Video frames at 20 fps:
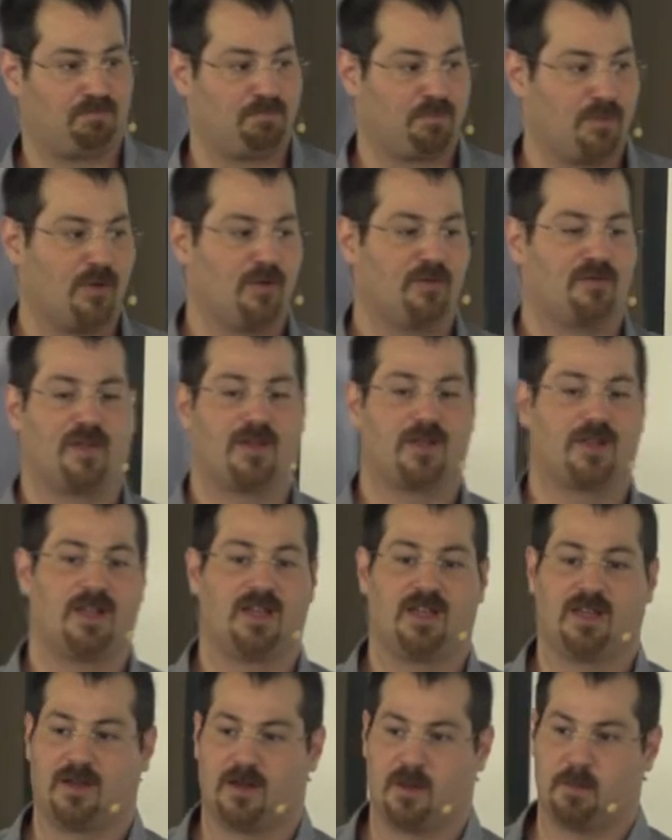
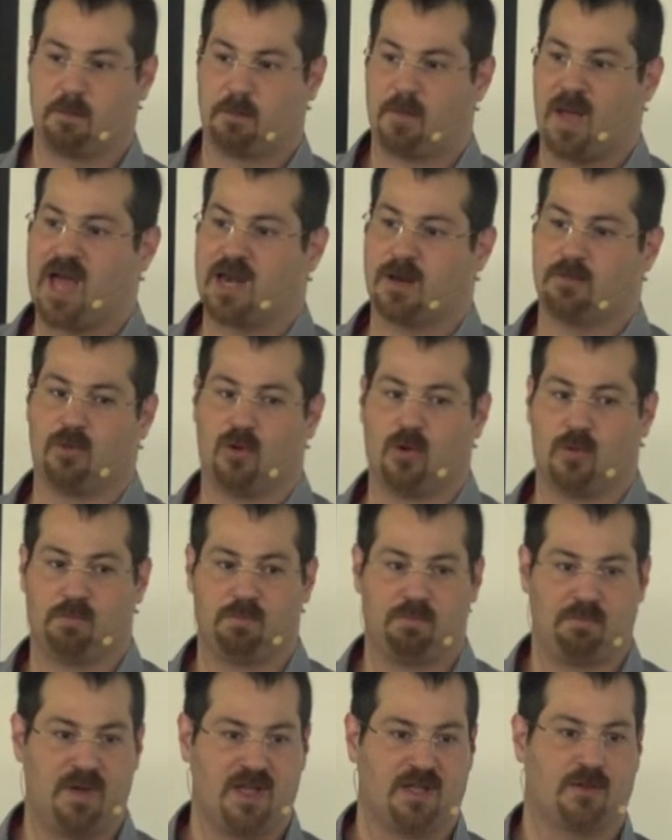perfectly compatible
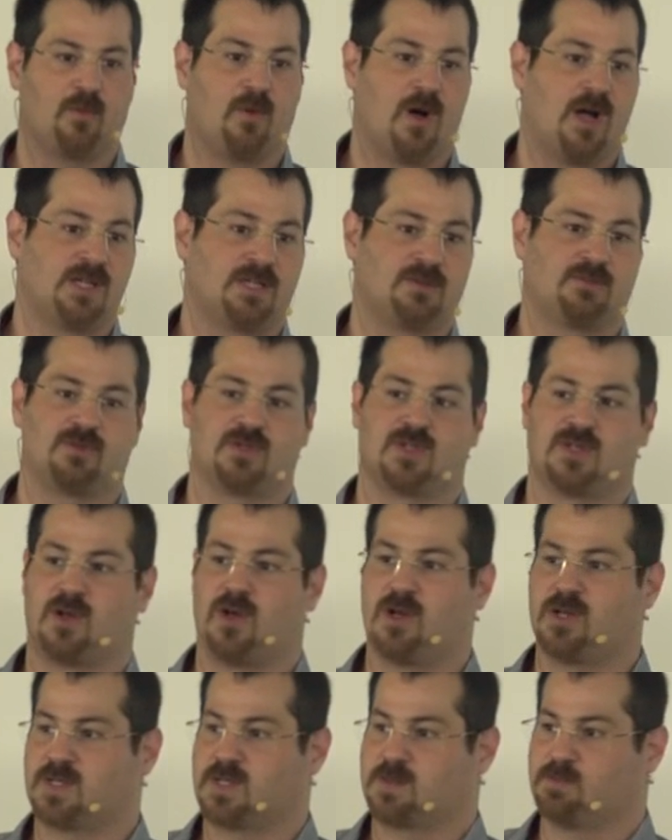bitwise
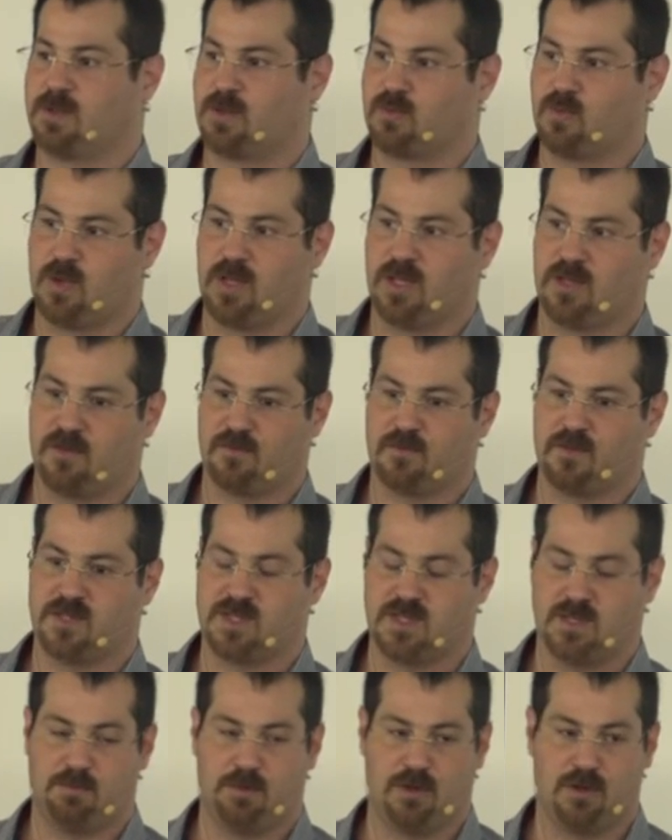results between different
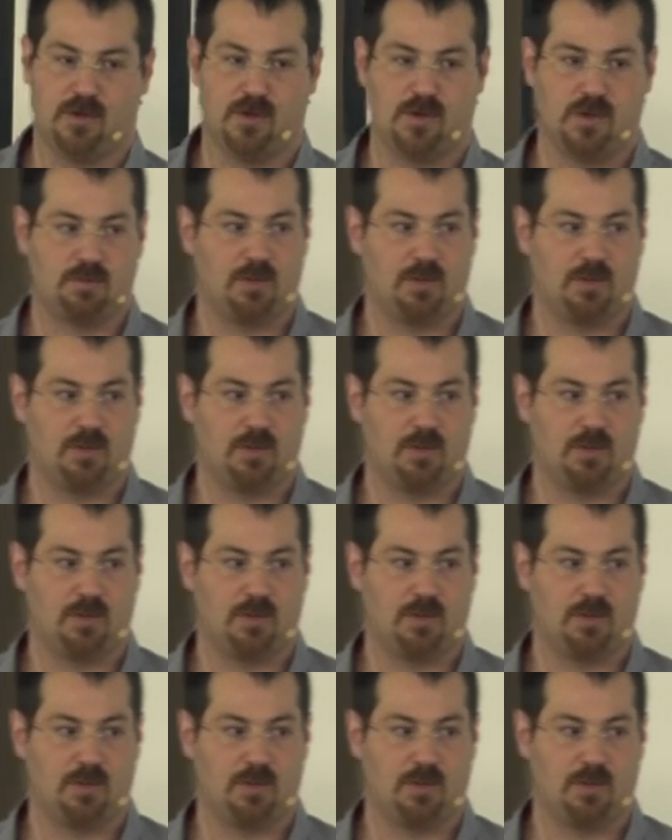CPUs